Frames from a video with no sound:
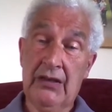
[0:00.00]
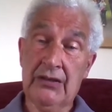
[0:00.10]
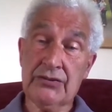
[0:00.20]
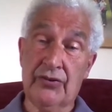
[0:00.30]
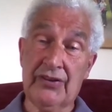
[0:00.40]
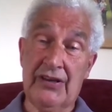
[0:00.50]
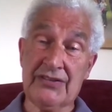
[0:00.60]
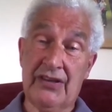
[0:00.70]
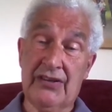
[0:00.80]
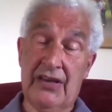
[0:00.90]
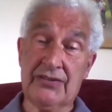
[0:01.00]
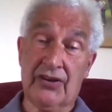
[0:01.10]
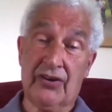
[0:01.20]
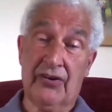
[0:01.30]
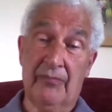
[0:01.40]
So there's
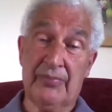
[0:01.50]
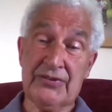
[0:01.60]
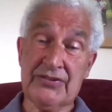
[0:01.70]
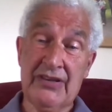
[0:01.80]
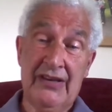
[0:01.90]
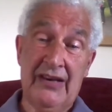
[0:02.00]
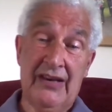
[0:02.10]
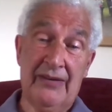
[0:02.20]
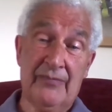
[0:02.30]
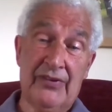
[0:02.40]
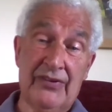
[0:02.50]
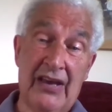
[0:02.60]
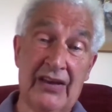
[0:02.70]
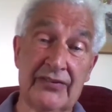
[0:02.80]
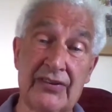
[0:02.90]
a compass
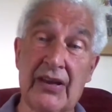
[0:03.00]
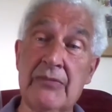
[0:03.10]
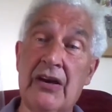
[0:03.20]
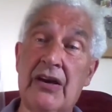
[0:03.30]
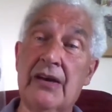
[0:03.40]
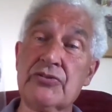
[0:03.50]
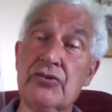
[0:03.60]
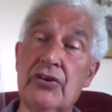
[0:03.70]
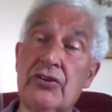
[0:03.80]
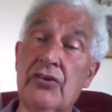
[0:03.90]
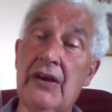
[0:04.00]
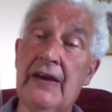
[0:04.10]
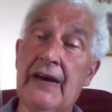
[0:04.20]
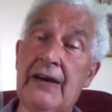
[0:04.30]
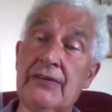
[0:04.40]
there that I'm showing you,
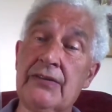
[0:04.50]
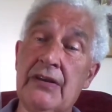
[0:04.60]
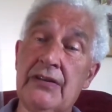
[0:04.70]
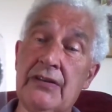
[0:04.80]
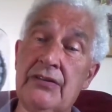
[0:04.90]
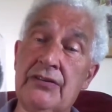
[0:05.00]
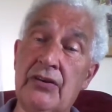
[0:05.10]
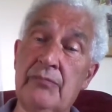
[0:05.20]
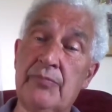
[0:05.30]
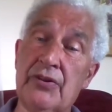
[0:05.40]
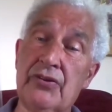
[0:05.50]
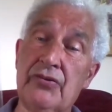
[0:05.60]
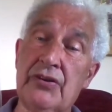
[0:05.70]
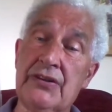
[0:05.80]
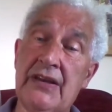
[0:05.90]
and down
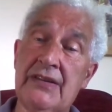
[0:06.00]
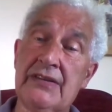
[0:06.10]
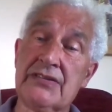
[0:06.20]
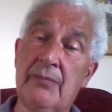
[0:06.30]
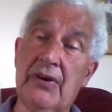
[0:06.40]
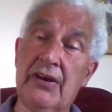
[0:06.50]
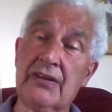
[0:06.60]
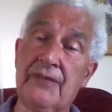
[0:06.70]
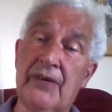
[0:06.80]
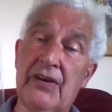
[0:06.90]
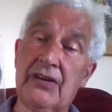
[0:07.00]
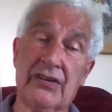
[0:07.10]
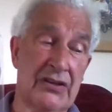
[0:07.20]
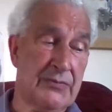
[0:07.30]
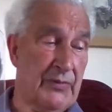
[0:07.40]
below it there's a magnifying
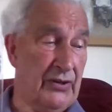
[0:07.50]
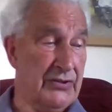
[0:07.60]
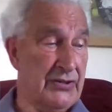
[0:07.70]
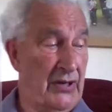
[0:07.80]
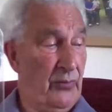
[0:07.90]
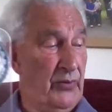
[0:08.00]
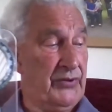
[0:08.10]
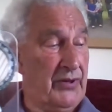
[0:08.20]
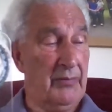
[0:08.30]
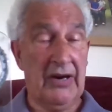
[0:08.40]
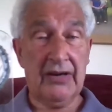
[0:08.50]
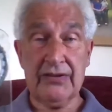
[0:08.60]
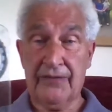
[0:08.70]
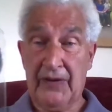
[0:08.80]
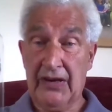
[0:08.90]
glass, because with the
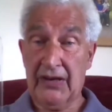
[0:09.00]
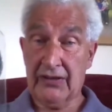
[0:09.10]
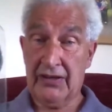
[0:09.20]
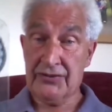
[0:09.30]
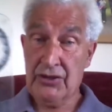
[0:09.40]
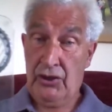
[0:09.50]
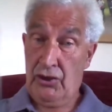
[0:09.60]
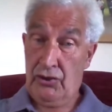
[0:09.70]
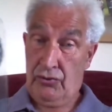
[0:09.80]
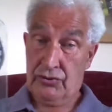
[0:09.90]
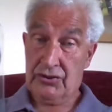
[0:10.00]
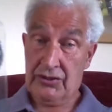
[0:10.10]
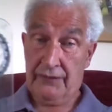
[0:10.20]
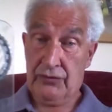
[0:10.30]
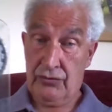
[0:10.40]
magnifying glass you just
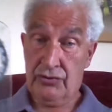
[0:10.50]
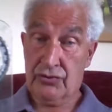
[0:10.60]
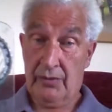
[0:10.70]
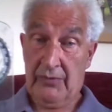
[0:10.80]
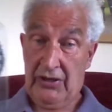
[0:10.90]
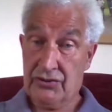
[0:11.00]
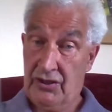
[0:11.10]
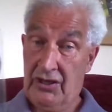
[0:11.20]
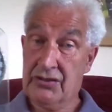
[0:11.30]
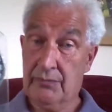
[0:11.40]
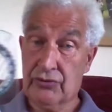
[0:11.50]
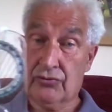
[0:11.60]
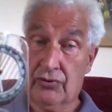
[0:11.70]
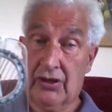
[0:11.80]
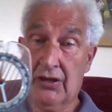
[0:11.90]
have to use your imagination, but
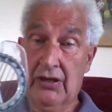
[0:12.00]
you could